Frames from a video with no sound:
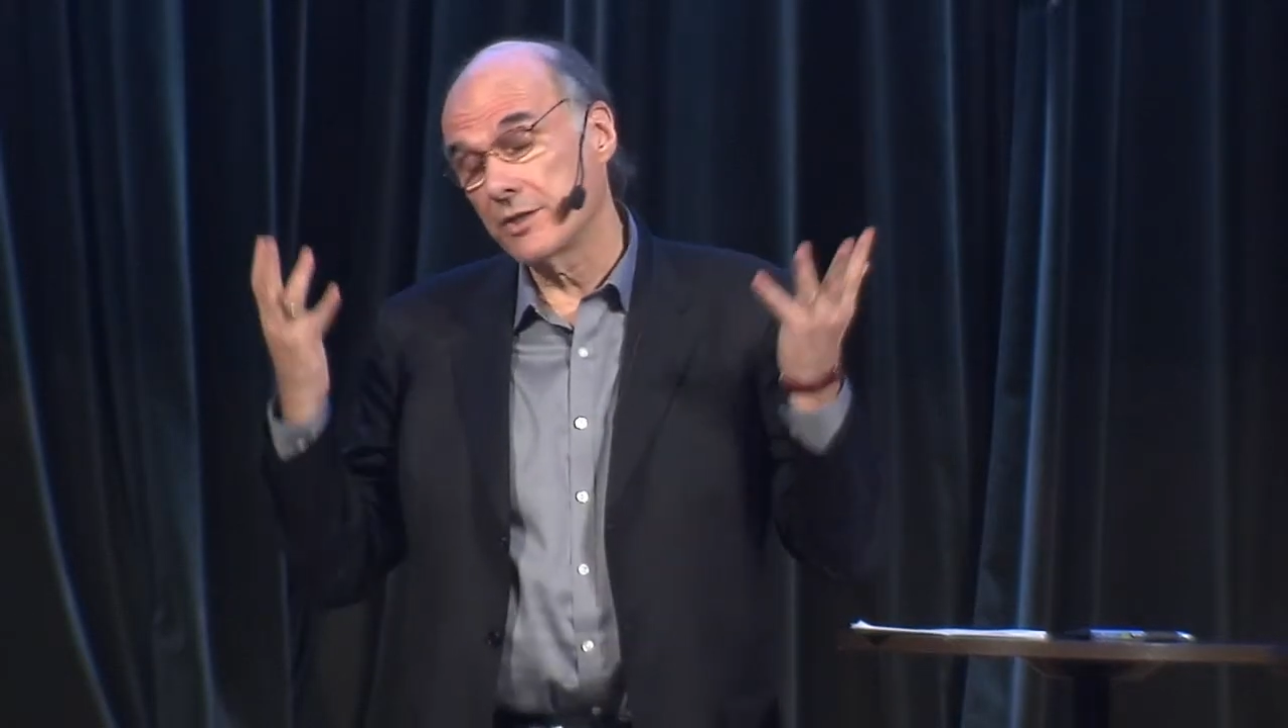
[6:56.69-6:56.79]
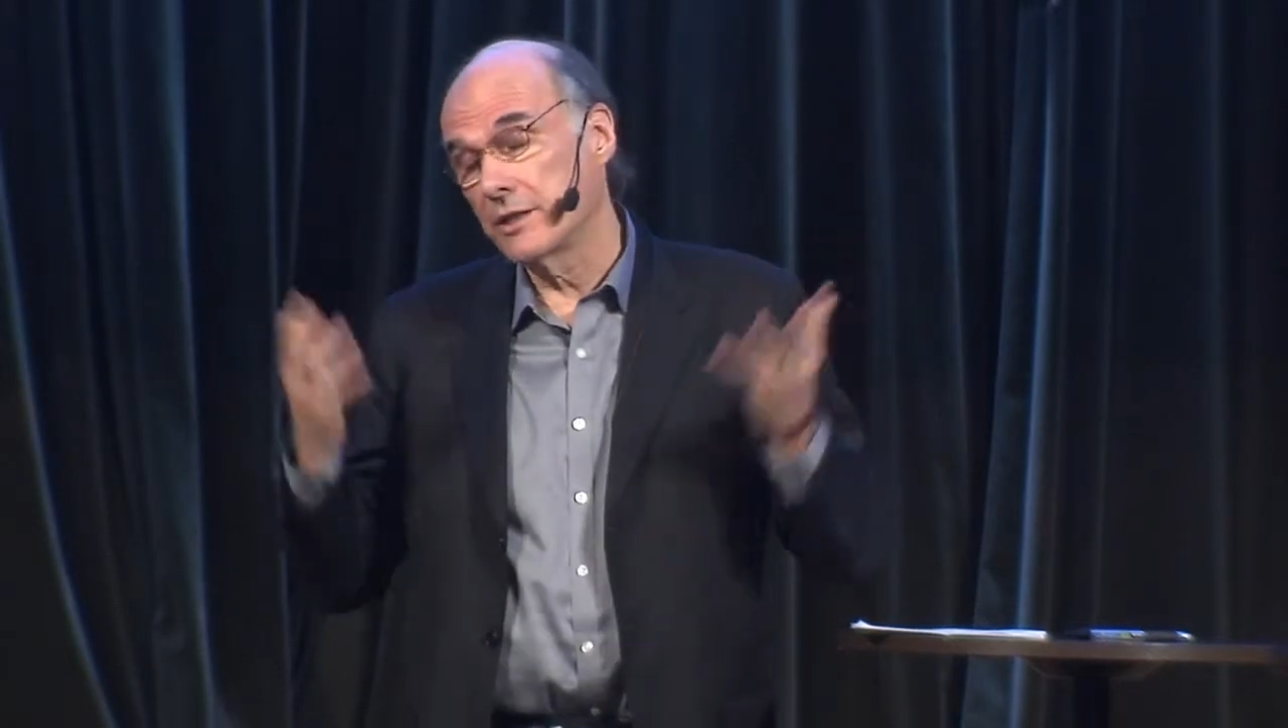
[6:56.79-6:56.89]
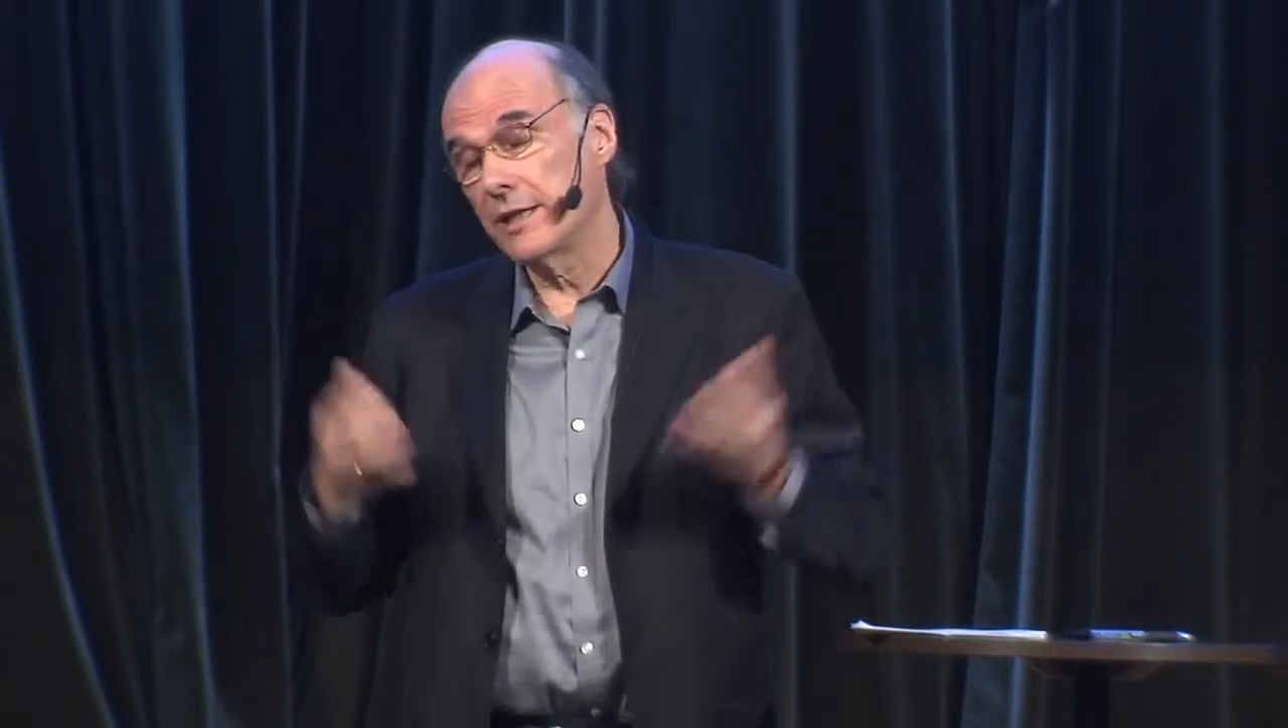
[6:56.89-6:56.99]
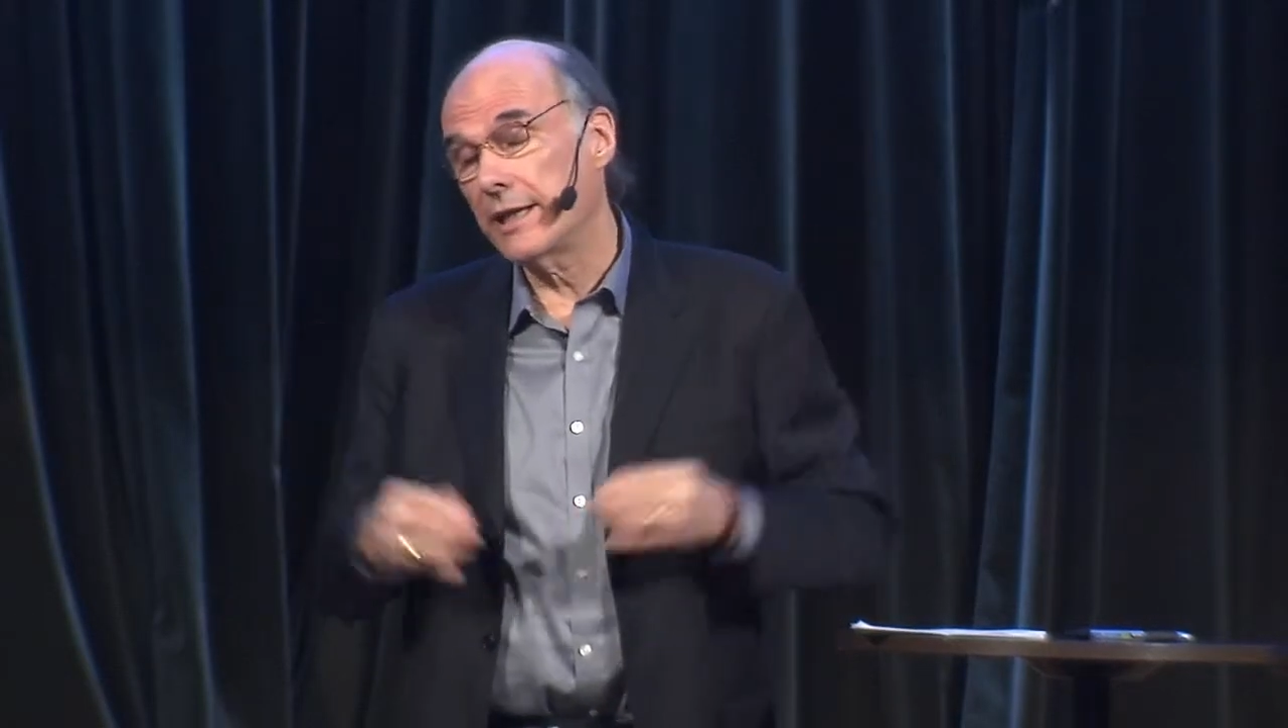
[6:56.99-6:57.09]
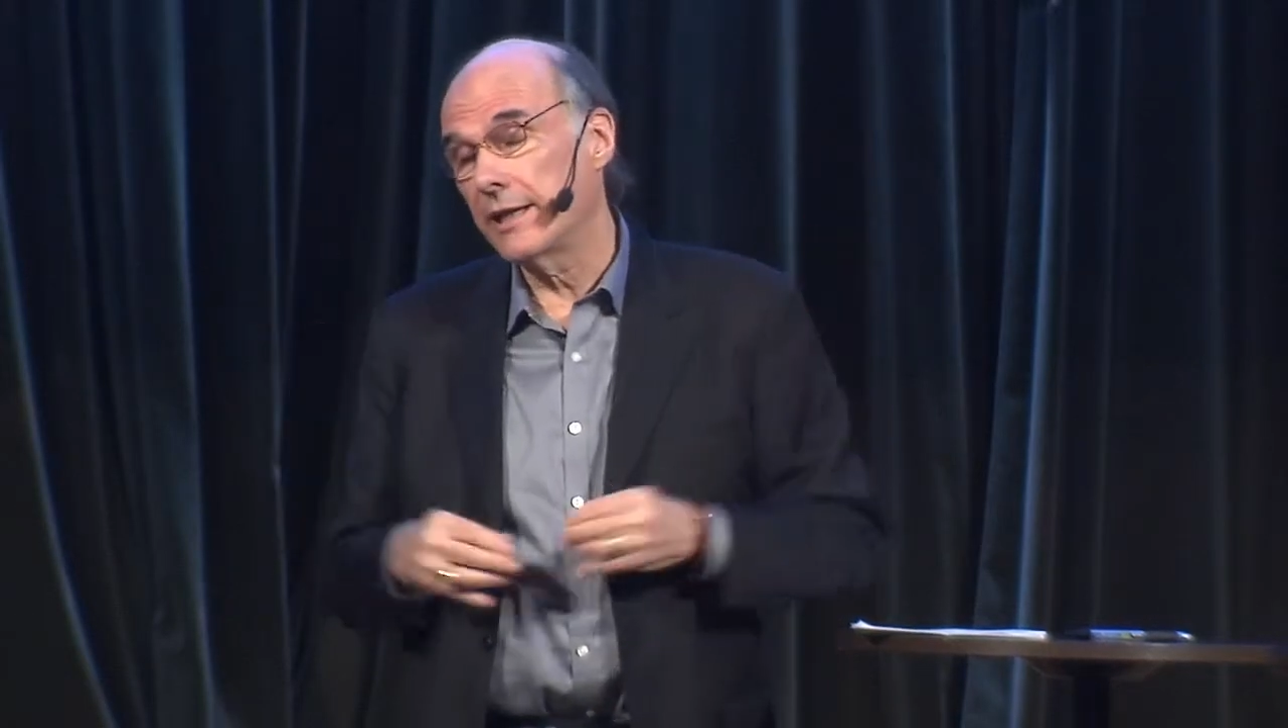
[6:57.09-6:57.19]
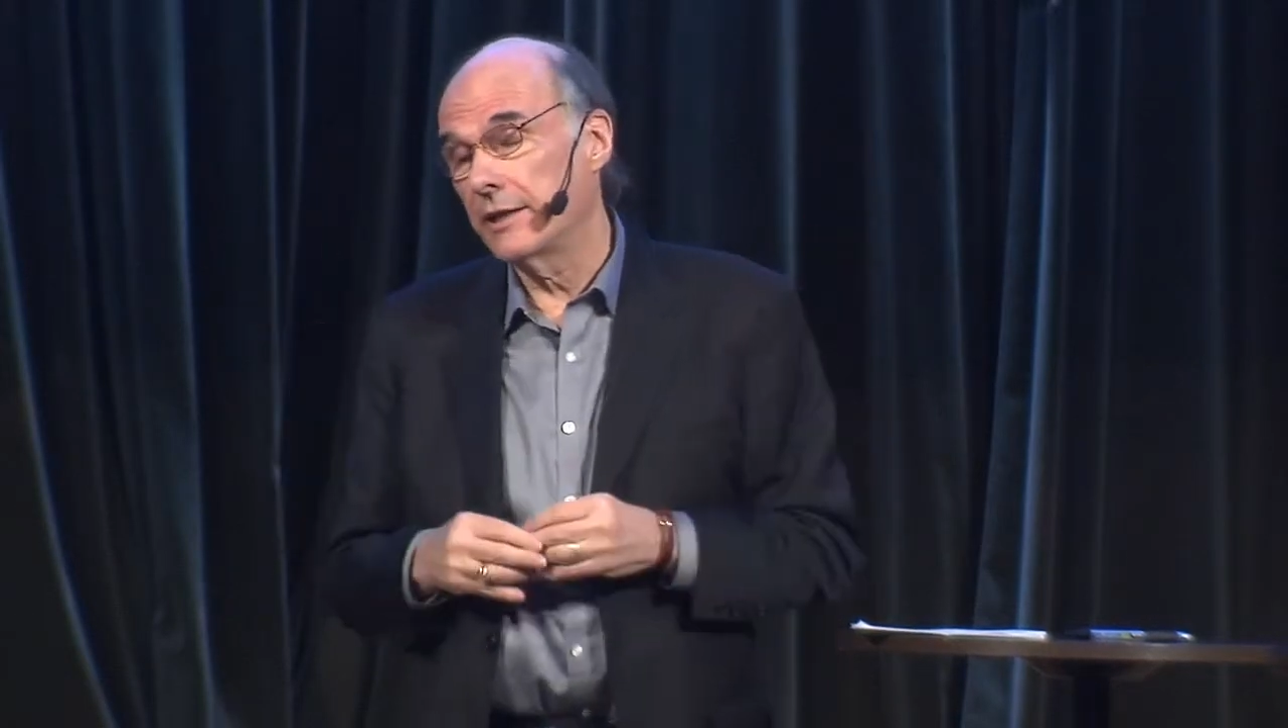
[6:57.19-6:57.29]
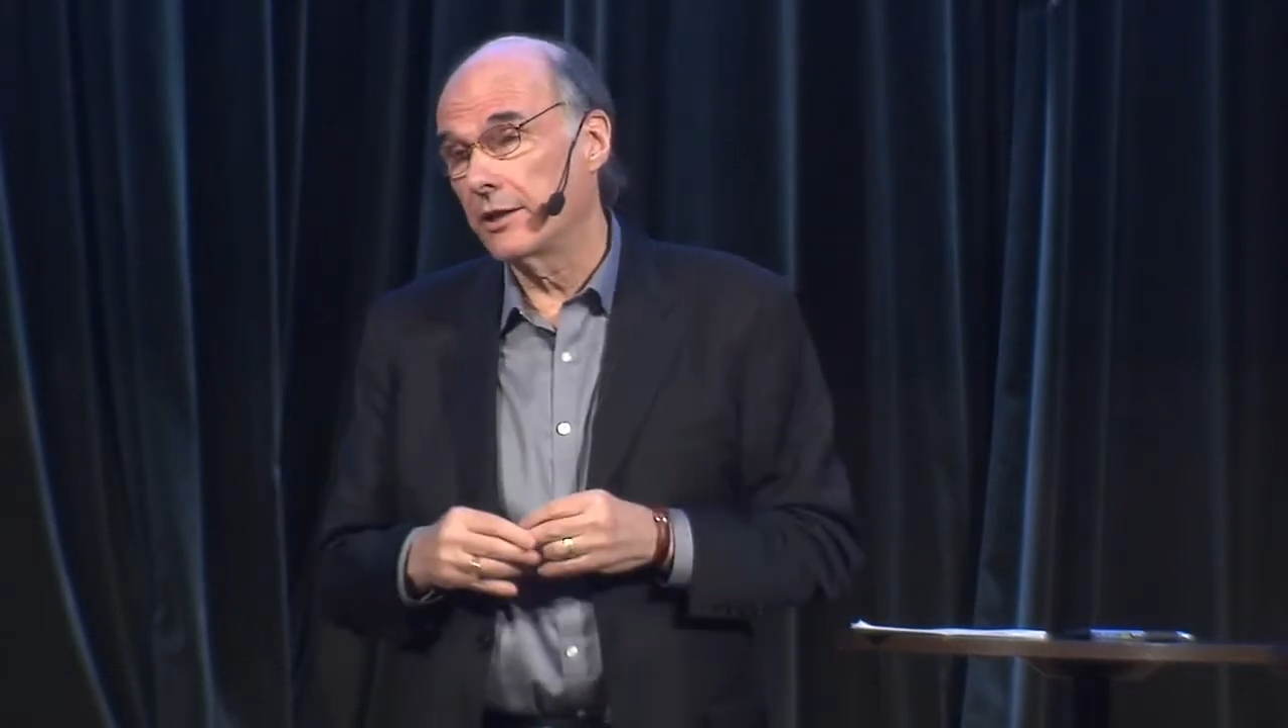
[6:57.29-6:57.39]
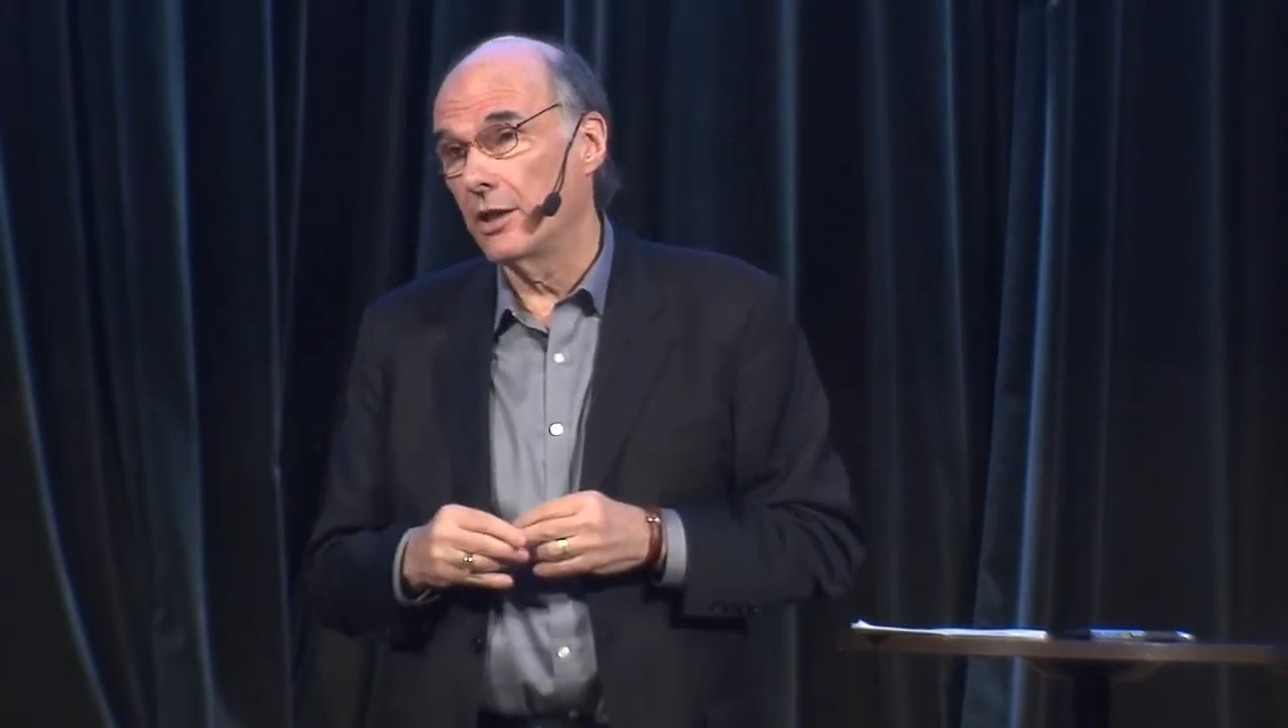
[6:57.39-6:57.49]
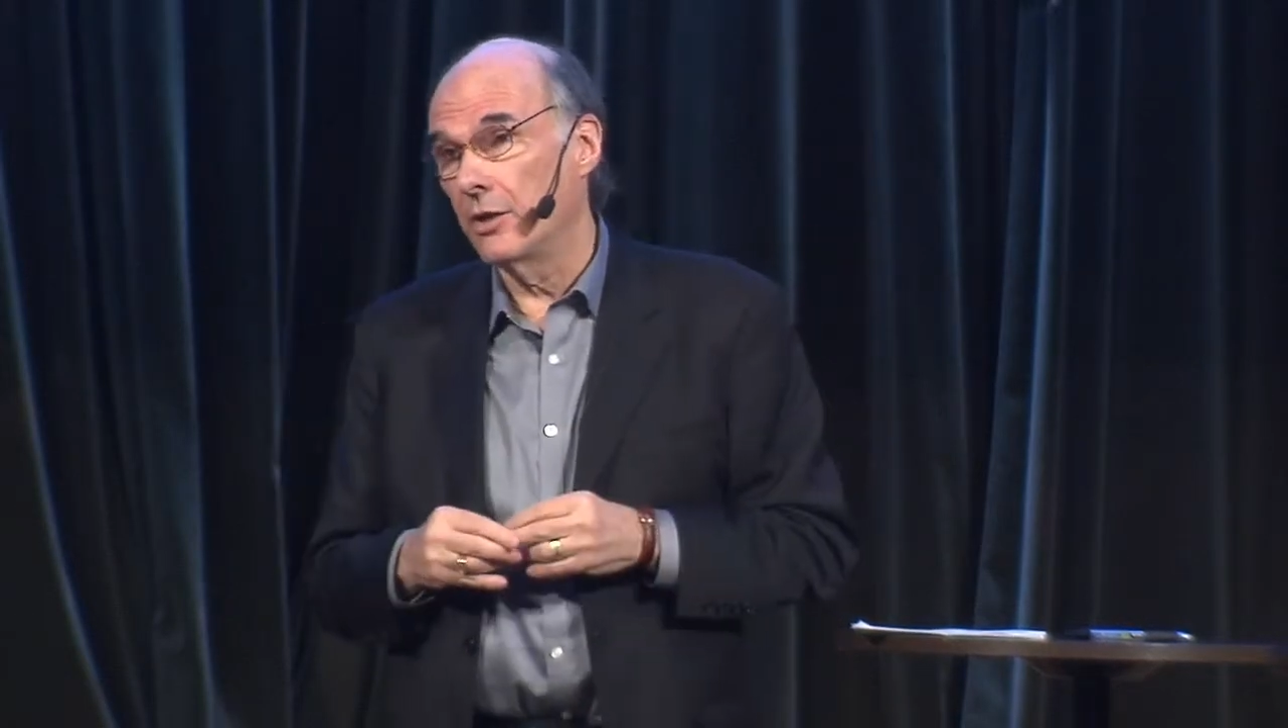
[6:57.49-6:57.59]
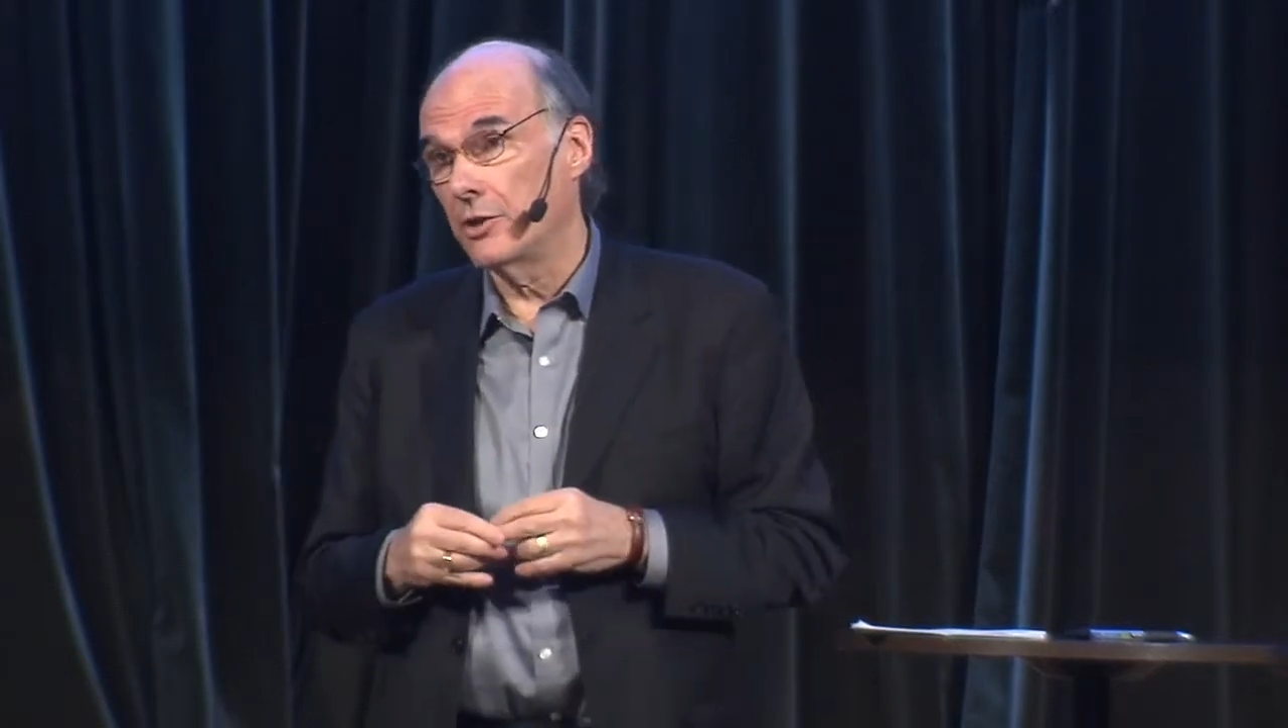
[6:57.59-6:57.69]
a decade
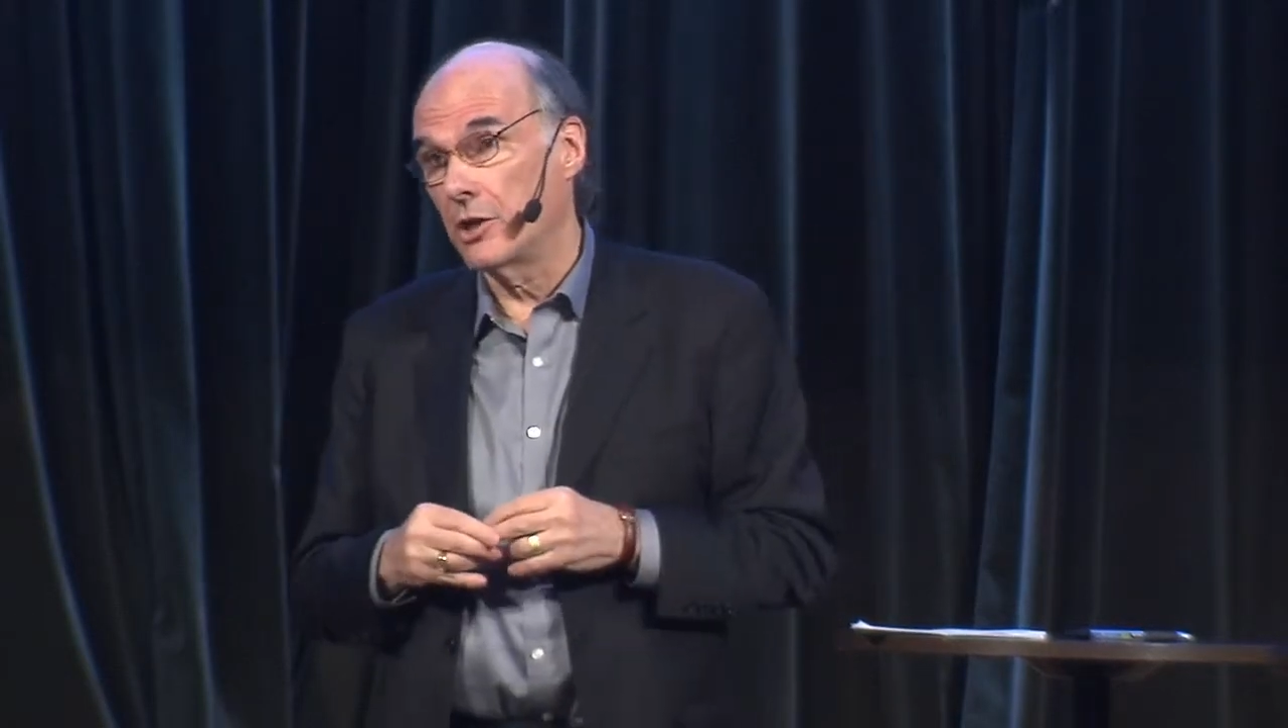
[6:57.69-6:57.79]
ago